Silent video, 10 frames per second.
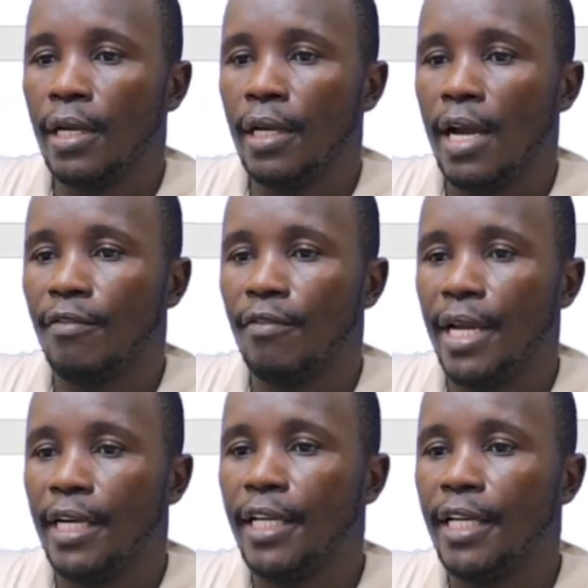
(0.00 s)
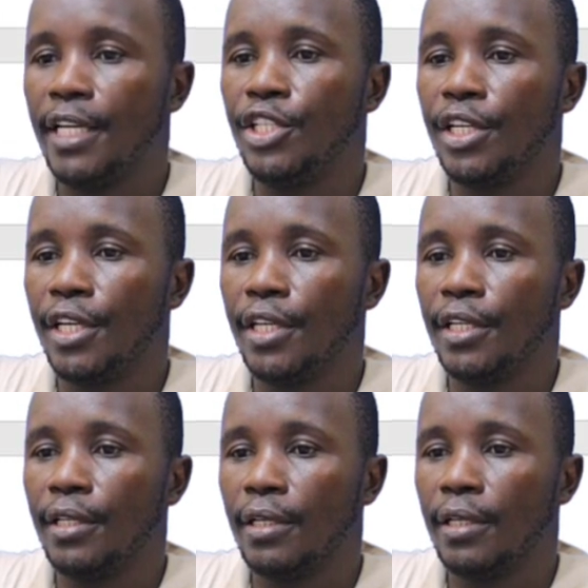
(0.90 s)
I have my DJ.
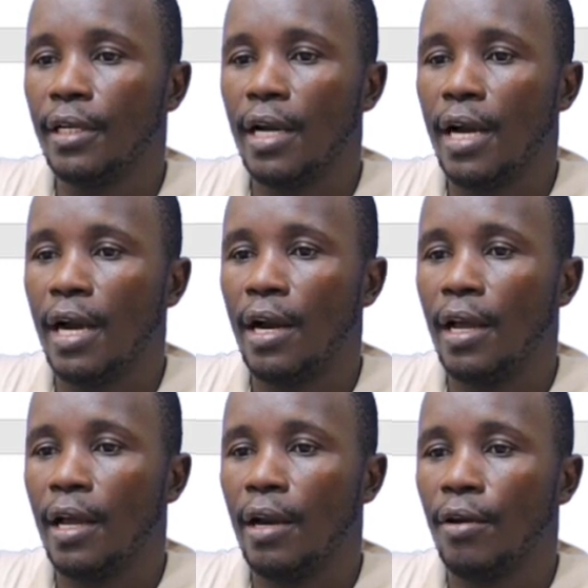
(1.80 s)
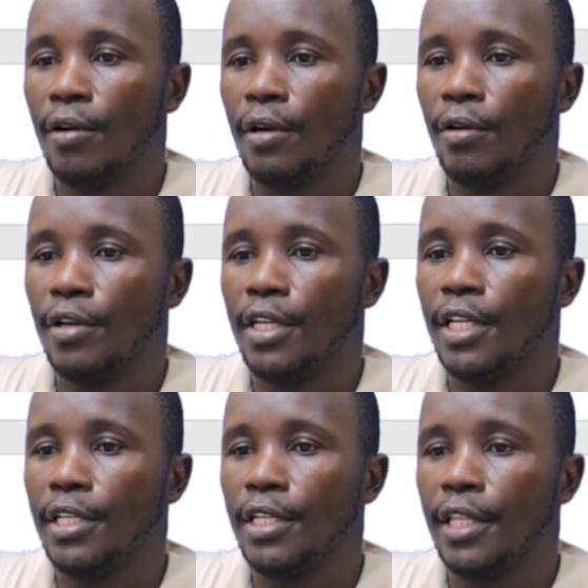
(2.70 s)
No, not
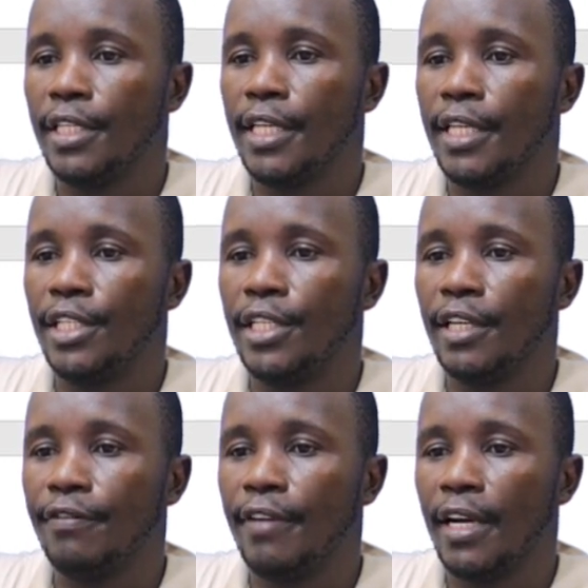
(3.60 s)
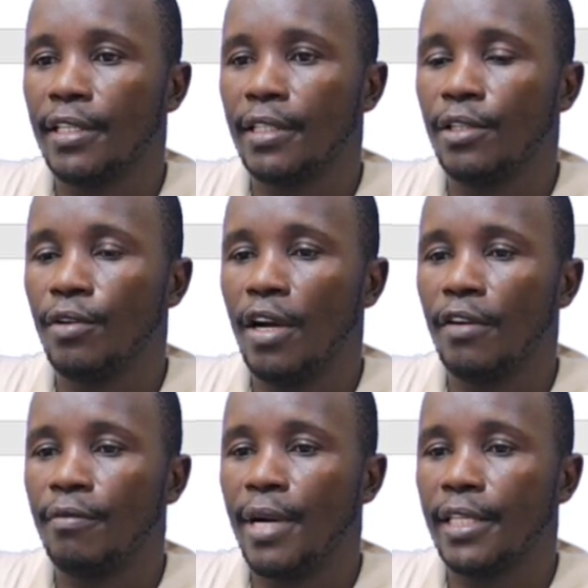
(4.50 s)
DJ. ZJ first. You
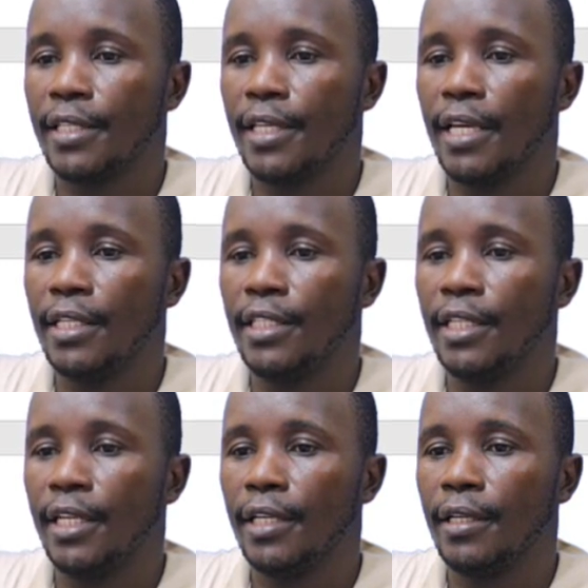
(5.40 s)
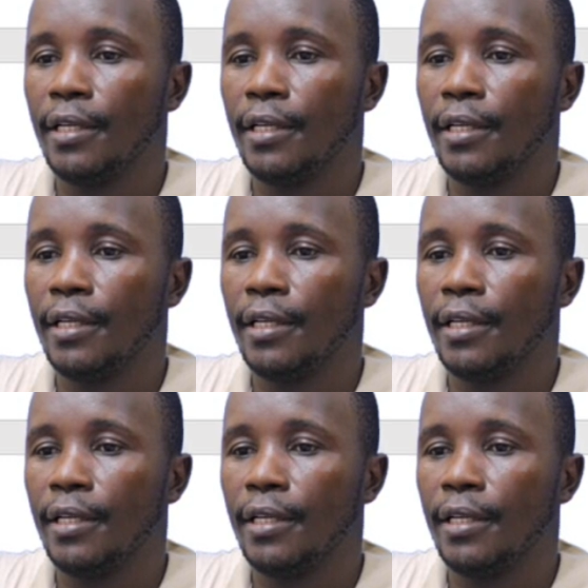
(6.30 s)
have my ZJ,